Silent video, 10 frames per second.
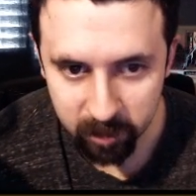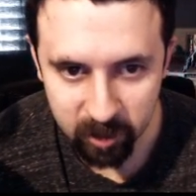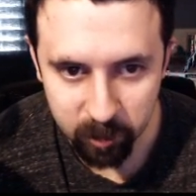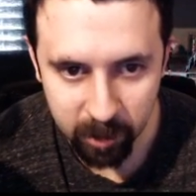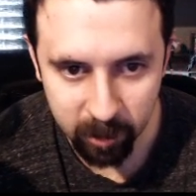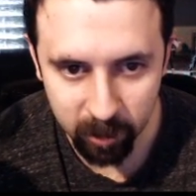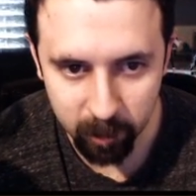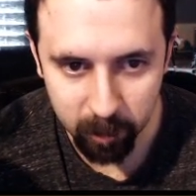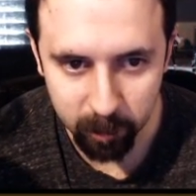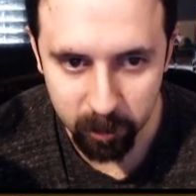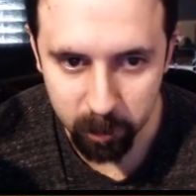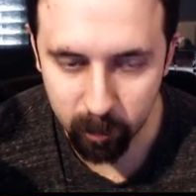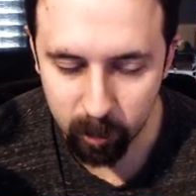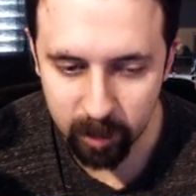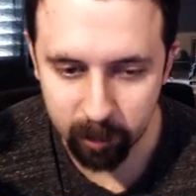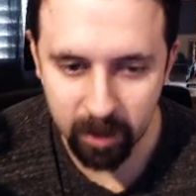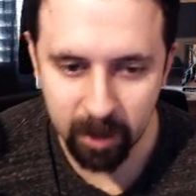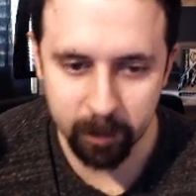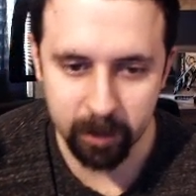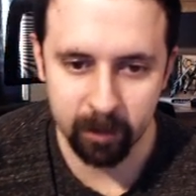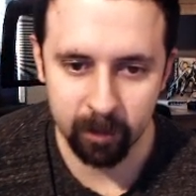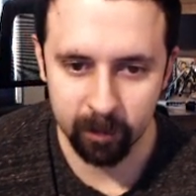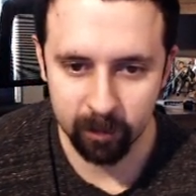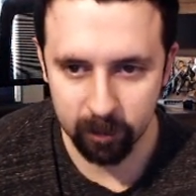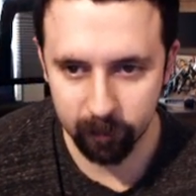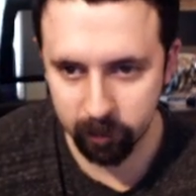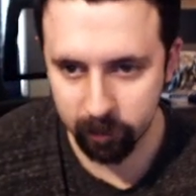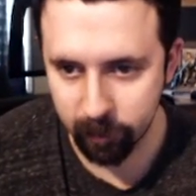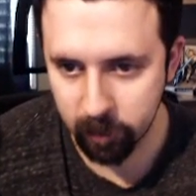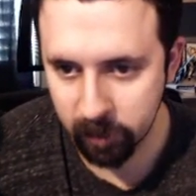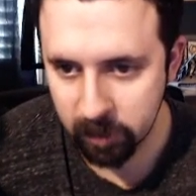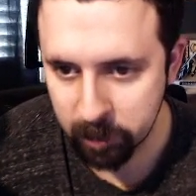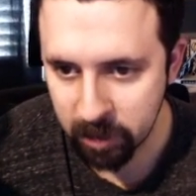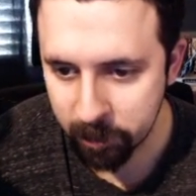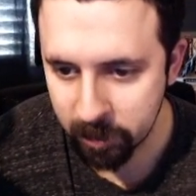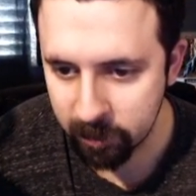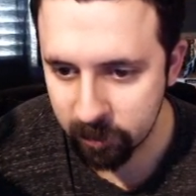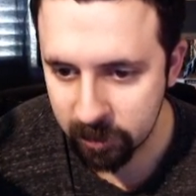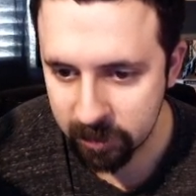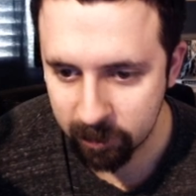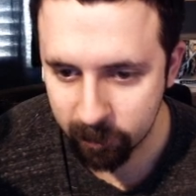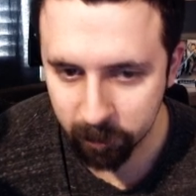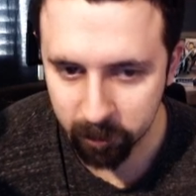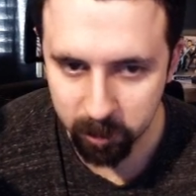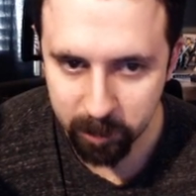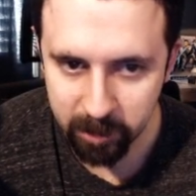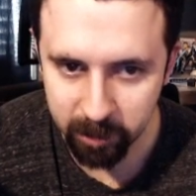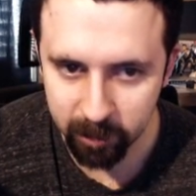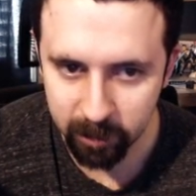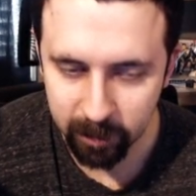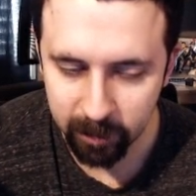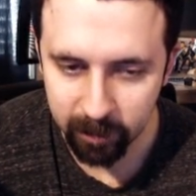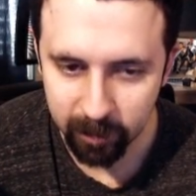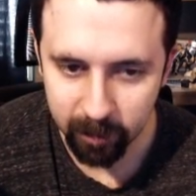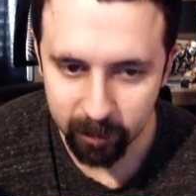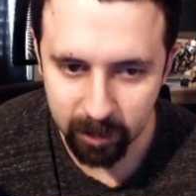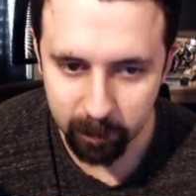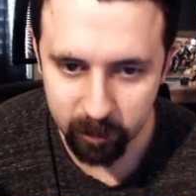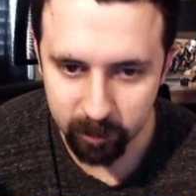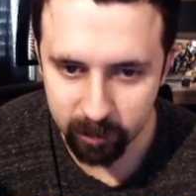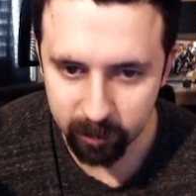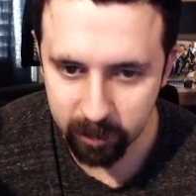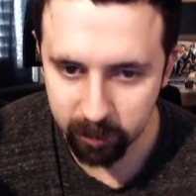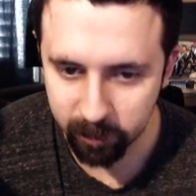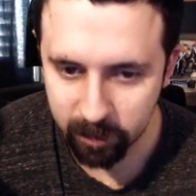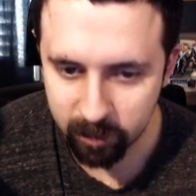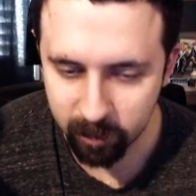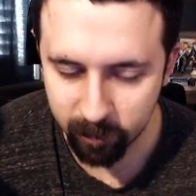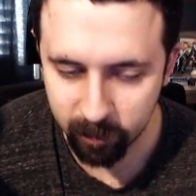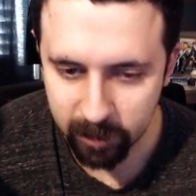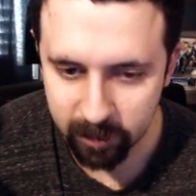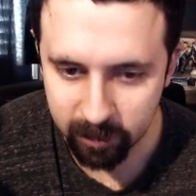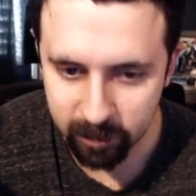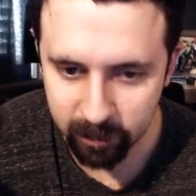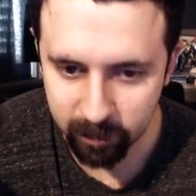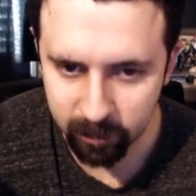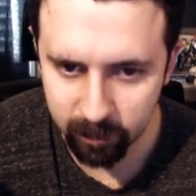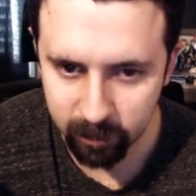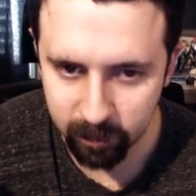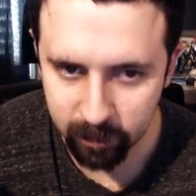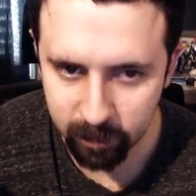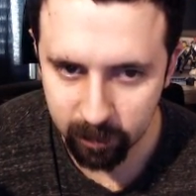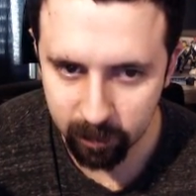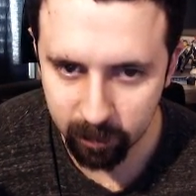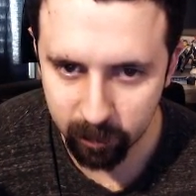this banner are going to pull two of them on Poppy if they're if they're running Poppy because she's the strongest magic damage dealer. That's a, that's uh, a